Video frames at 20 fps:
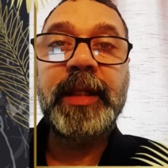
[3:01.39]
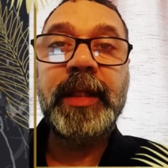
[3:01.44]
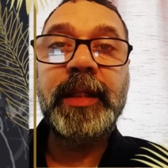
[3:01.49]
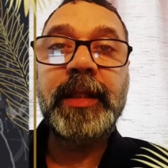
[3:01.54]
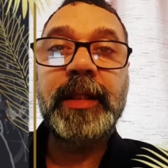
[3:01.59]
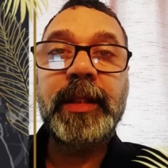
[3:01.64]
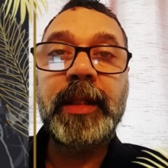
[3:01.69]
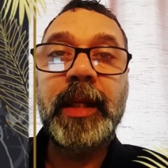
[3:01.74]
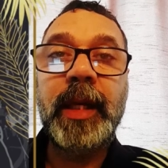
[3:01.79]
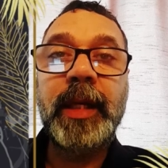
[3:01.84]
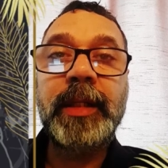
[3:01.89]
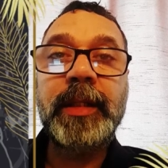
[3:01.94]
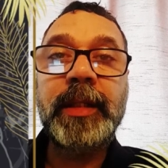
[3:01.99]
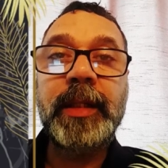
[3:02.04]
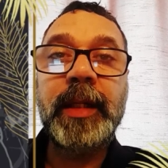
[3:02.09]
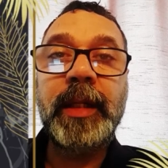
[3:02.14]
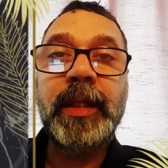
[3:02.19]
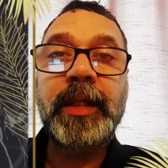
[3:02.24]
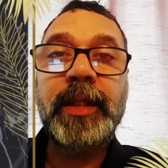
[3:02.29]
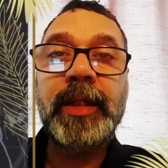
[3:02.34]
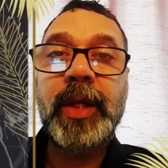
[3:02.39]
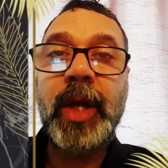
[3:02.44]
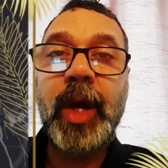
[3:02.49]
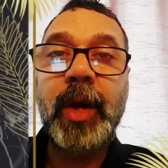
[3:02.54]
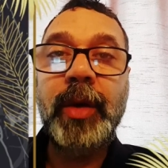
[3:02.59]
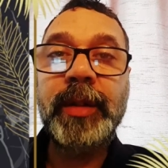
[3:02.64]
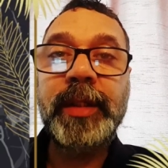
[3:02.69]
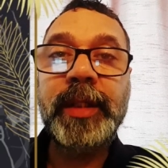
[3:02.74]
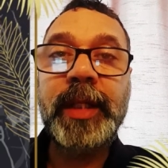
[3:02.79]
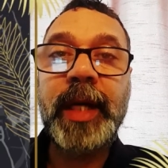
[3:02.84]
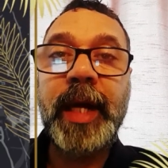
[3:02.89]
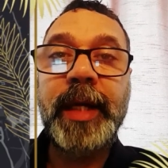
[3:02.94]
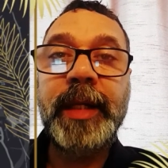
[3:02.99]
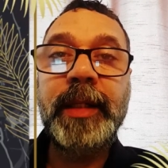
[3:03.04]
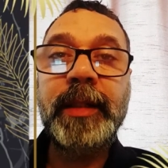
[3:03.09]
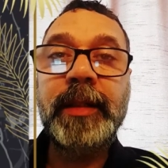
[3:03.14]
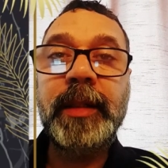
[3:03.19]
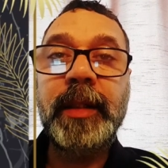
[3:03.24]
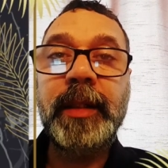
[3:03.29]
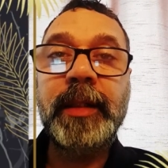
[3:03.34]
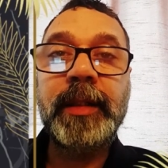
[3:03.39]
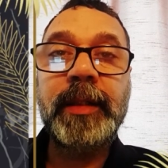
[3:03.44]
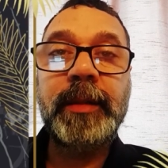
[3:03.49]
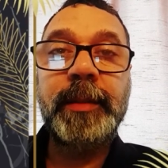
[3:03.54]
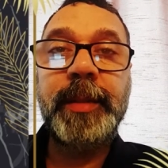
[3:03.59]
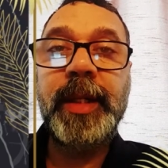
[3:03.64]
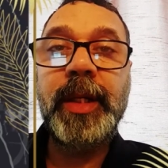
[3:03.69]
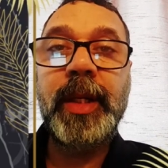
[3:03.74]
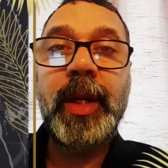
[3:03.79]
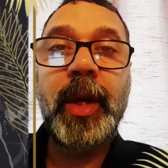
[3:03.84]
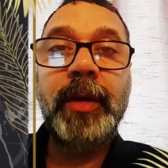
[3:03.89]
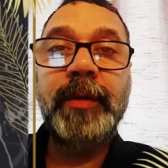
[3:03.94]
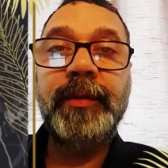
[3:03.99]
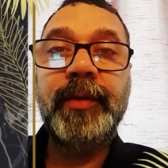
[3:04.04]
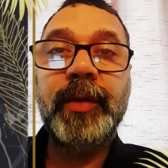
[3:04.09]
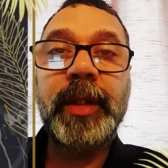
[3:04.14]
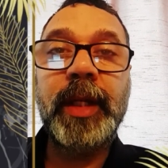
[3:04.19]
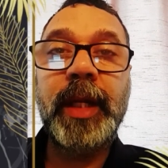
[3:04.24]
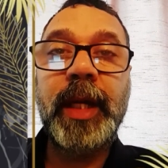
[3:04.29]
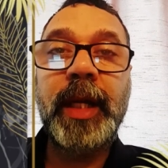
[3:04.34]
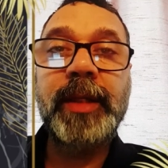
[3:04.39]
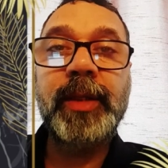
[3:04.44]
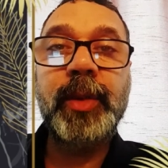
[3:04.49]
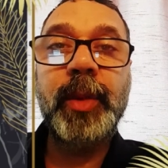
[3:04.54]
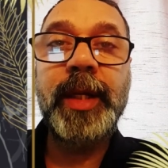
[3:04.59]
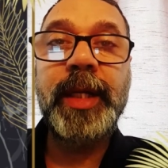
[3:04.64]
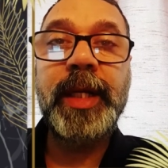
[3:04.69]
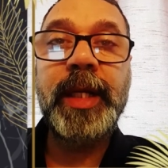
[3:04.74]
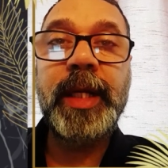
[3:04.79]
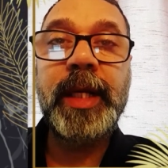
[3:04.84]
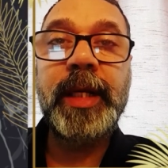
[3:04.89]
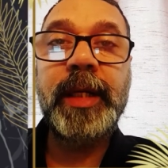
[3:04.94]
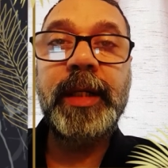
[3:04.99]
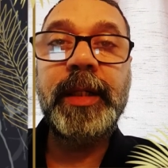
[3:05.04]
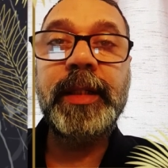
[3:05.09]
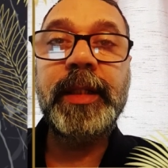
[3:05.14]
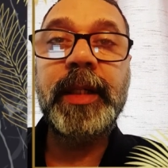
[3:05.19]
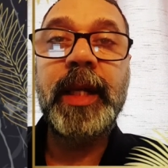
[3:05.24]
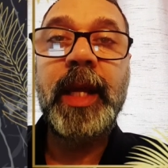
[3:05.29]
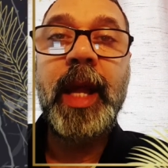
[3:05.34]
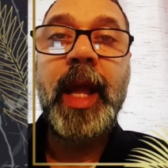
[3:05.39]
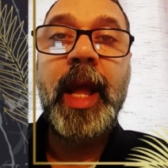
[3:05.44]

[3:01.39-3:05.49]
It's known science. It's been known for the last 20 years.